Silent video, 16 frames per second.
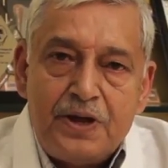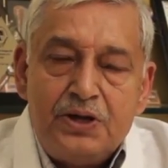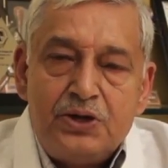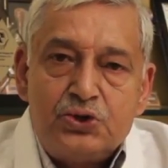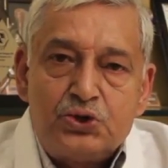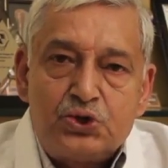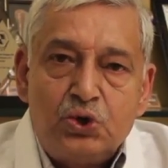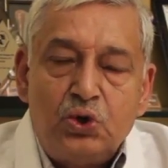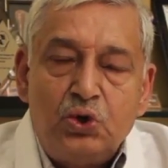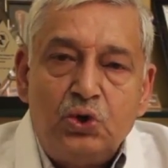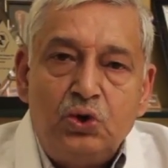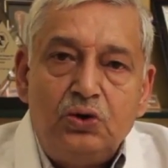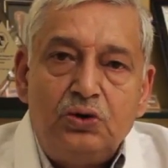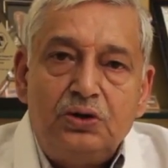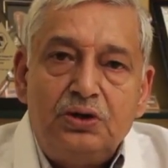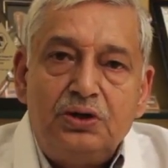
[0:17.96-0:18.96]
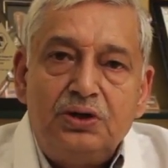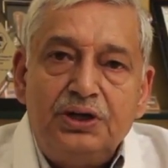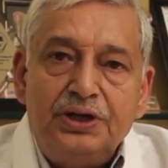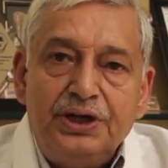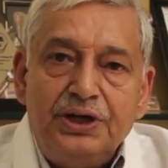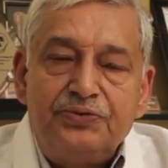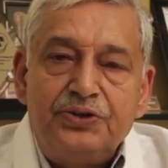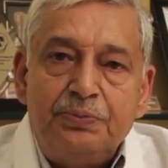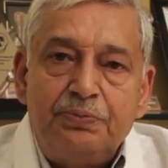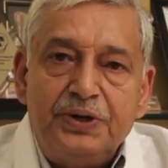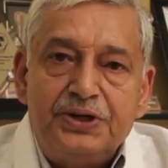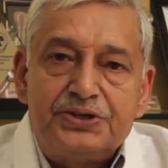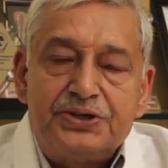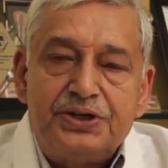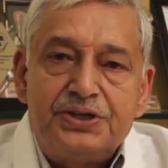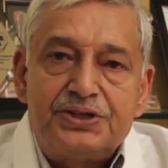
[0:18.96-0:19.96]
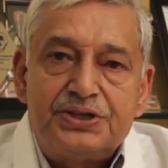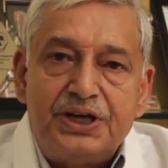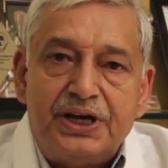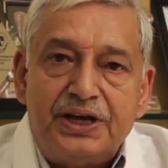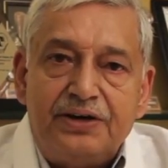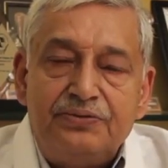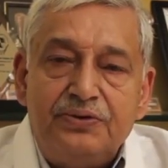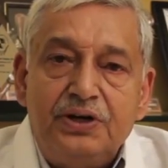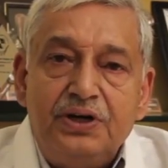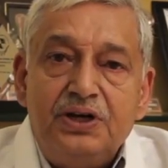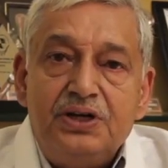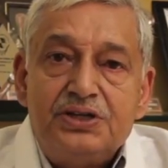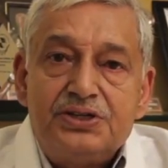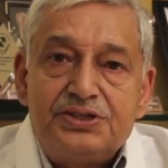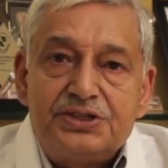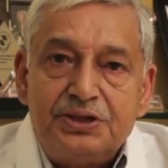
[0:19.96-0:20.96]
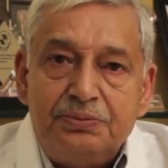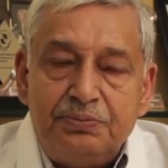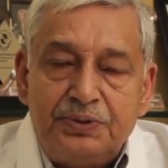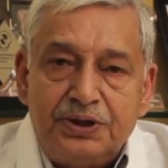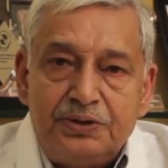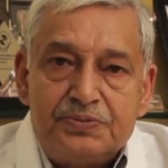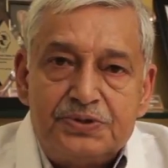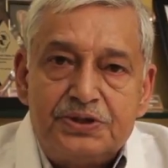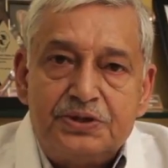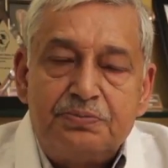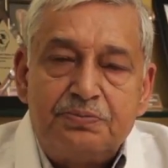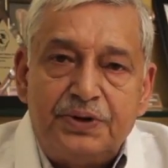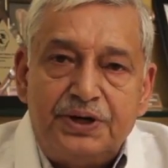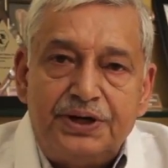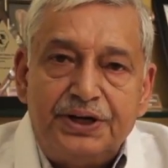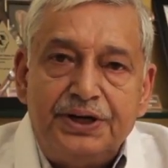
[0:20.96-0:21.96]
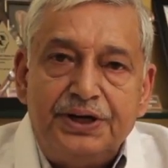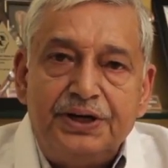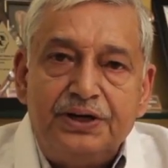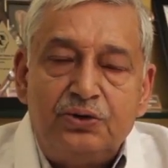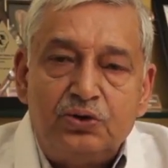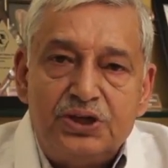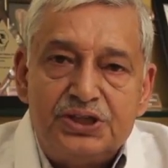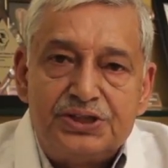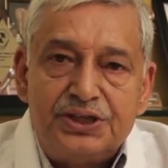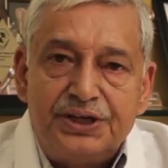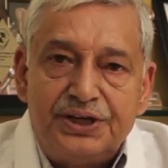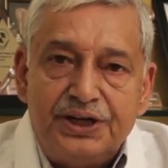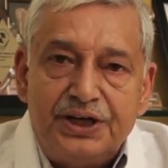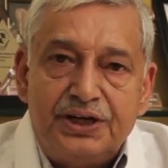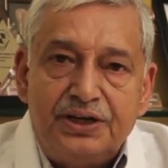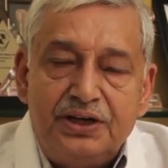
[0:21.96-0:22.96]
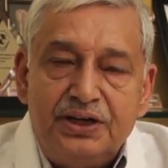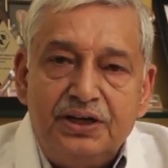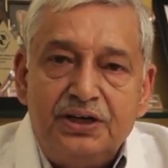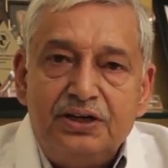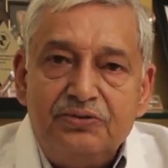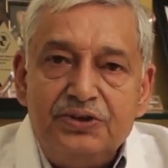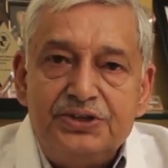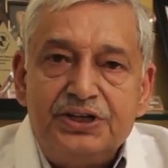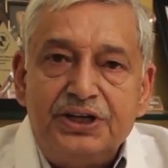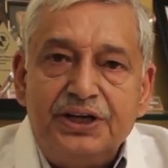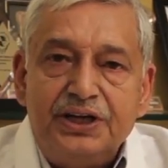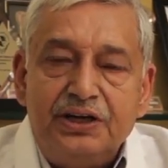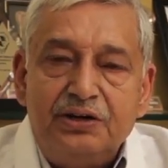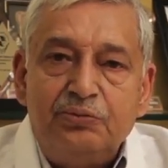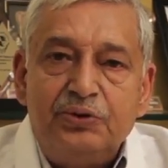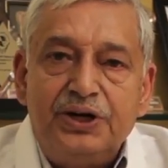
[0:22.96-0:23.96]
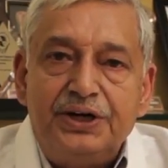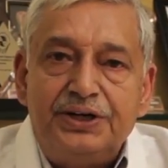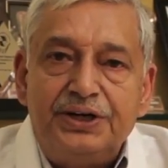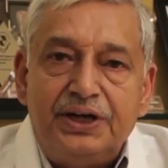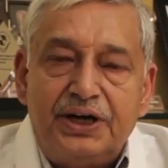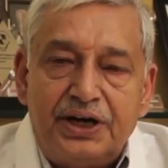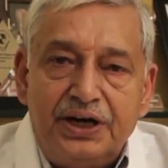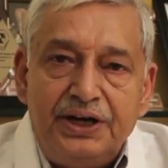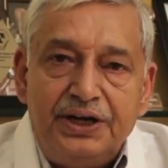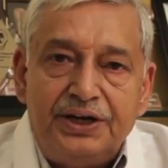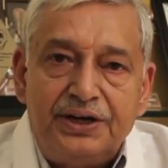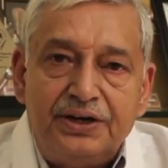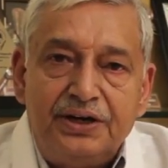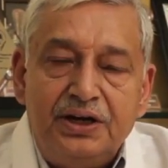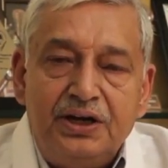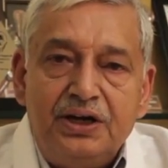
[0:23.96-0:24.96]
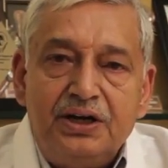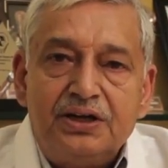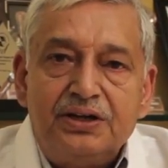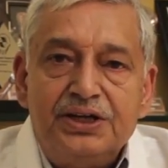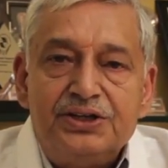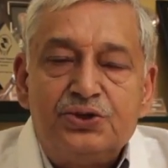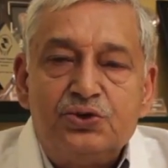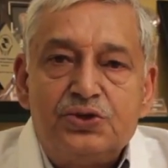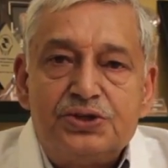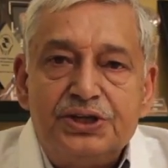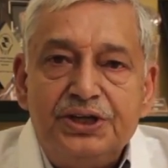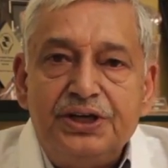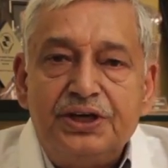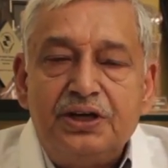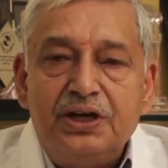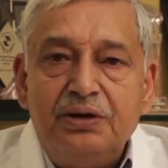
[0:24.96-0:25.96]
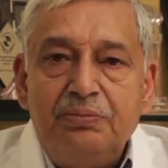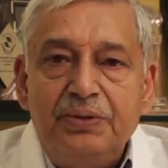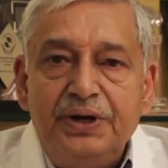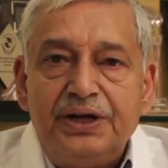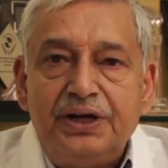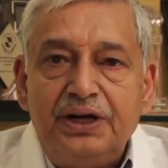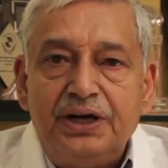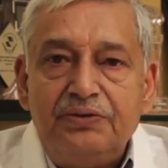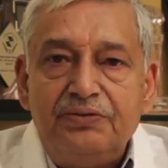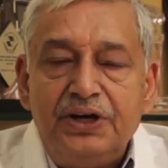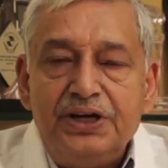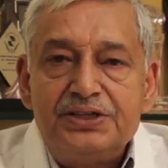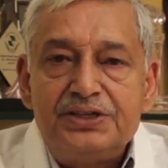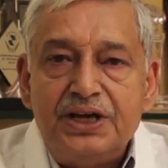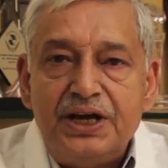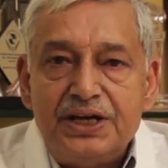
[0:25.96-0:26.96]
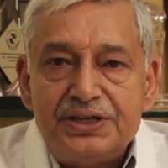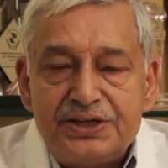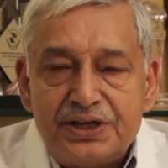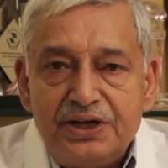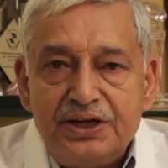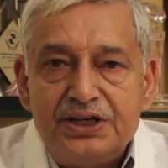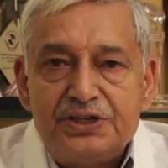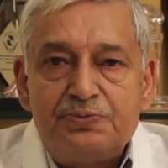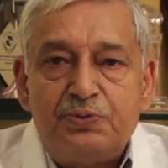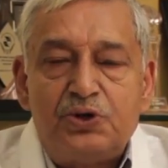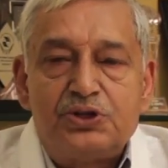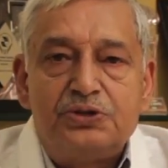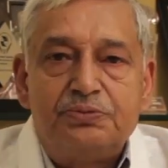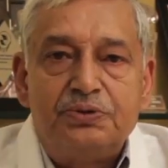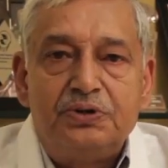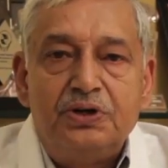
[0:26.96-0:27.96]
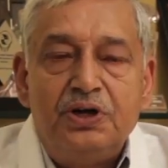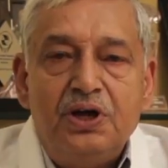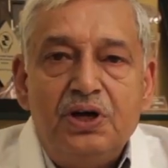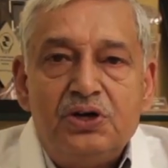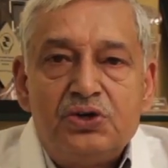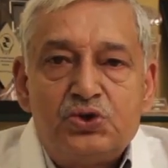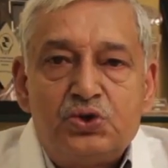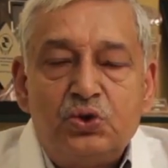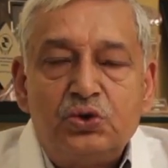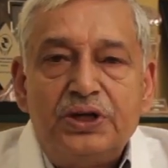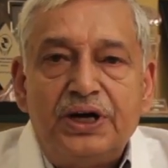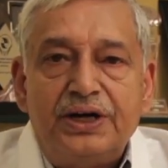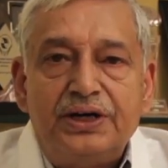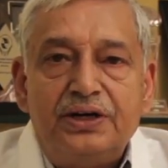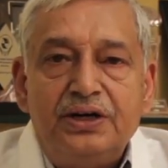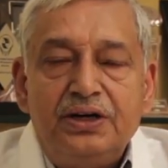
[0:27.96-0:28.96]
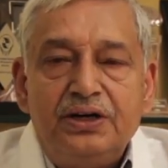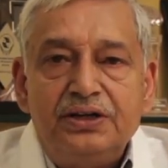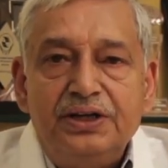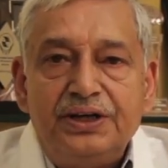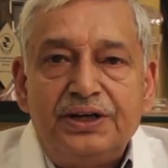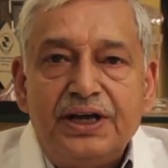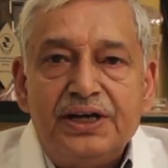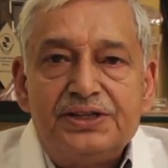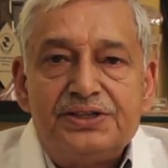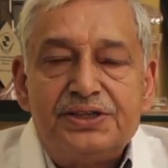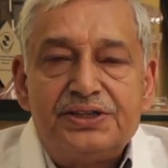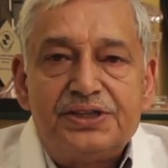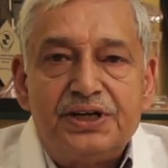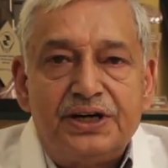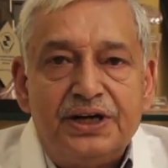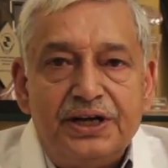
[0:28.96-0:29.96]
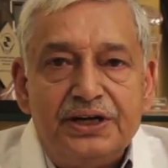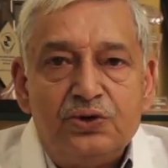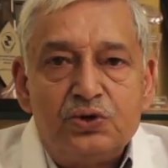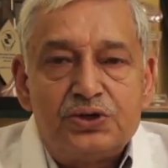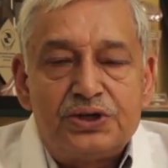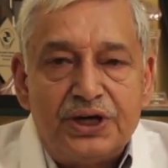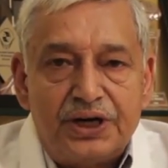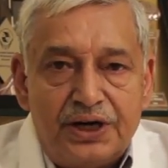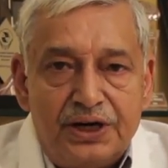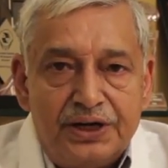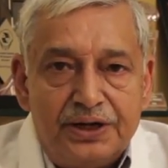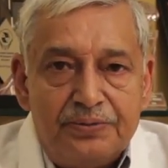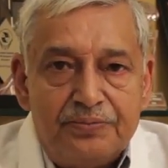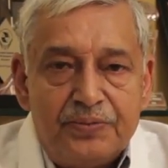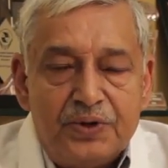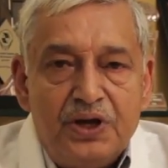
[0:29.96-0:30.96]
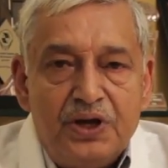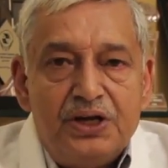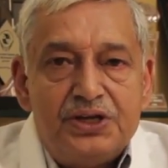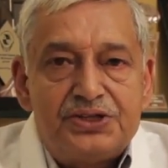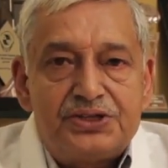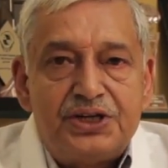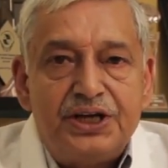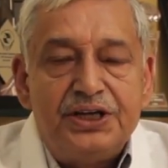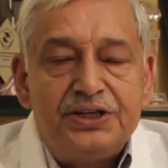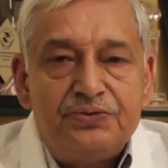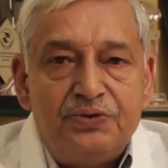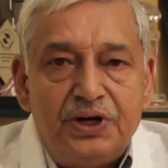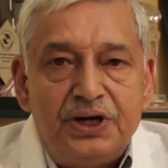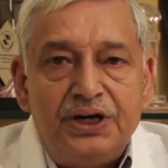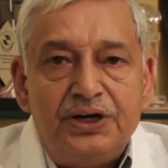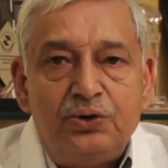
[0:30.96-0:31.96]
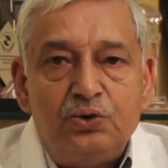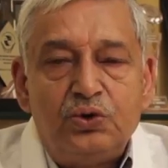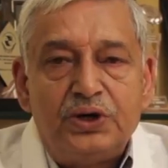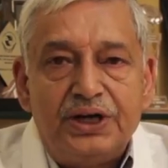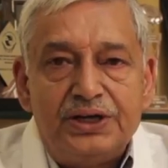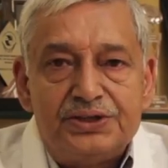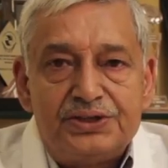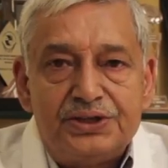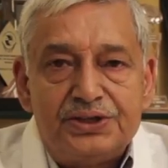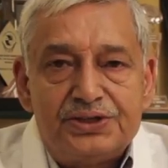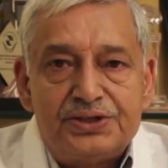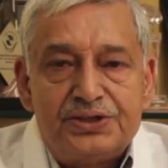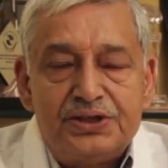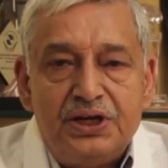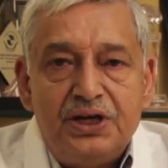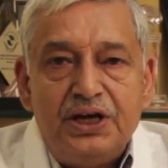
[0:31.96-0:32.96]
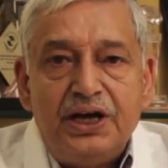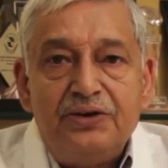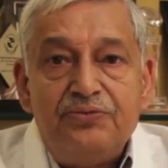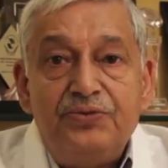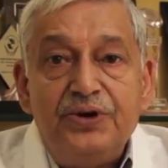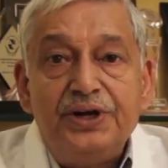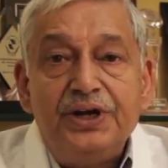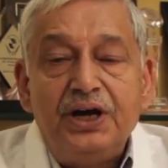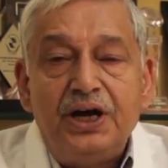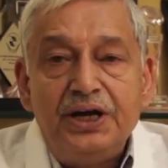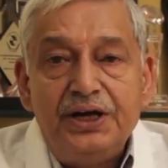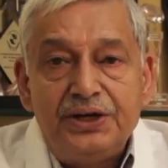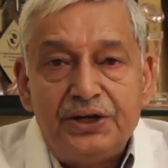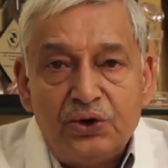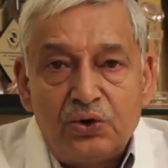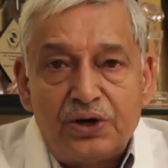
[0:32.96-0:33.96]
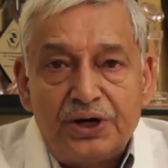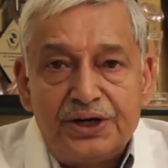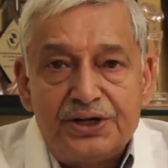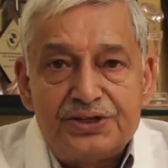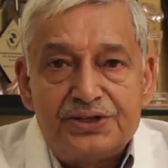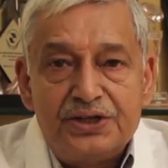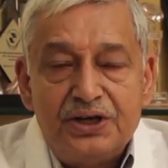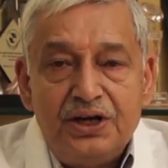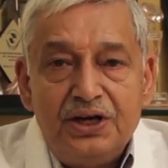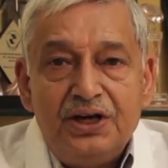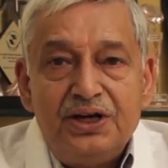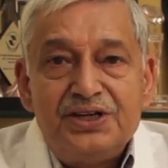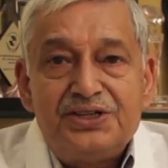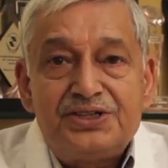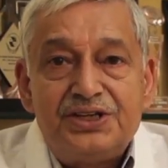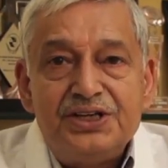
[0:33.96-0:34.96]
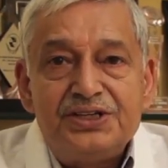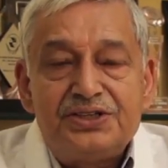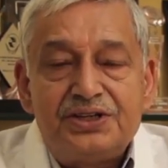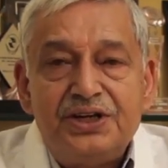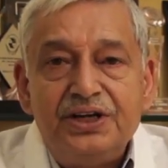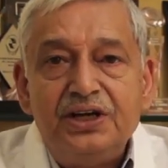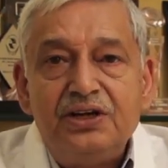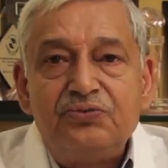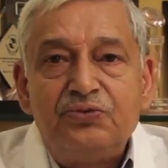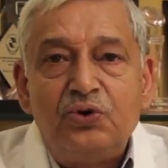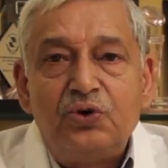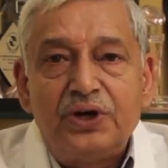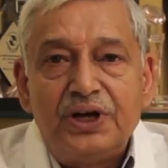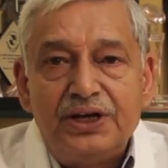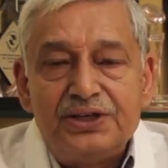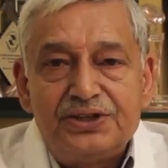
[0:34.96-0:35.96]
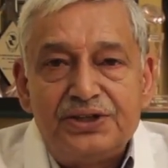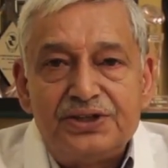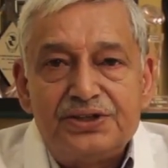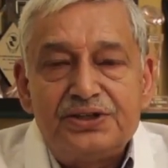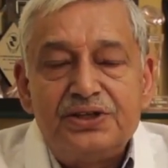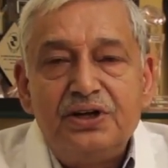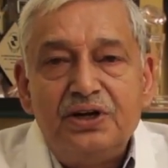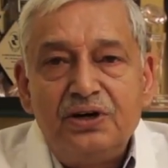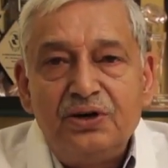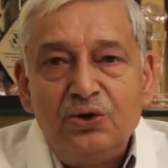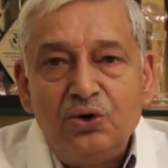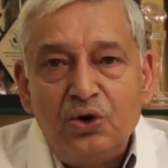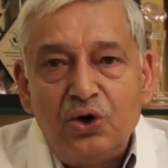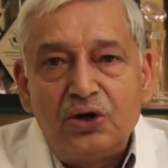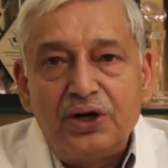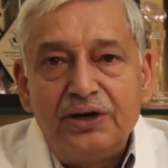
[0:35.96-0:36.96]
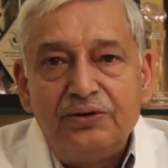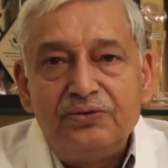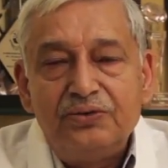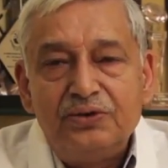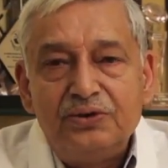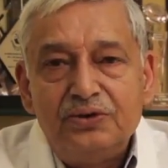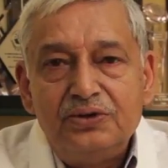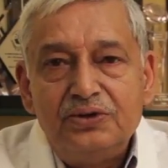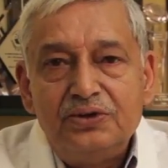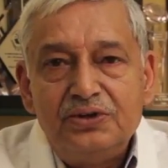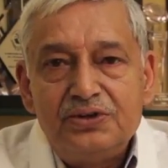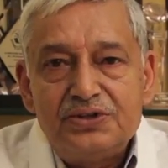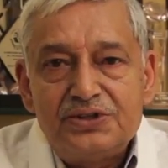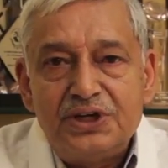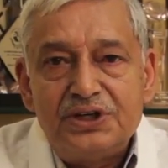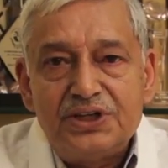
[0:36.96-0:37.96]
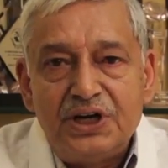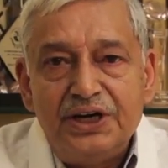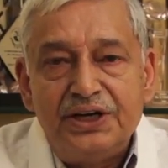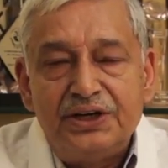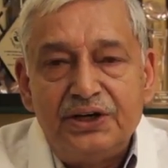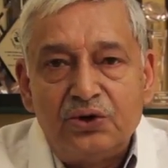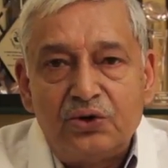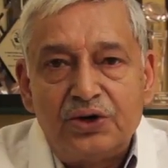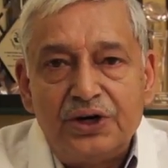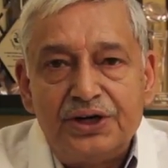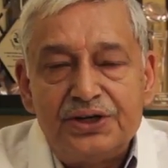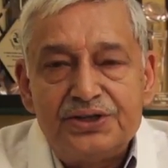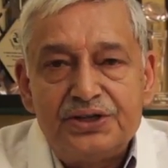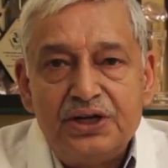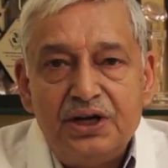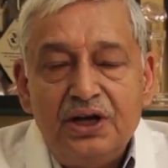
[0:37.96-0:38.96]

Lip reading: So, if the patients have symptoms pertaining to this area, which I enumerated earlier, they should seek a medical advice as early as possible so that the cancers are diagnosed early. Stage 1 and 2 cancers have very high cure rates. Stage 3 and 4 cancers do not have such high cure rates.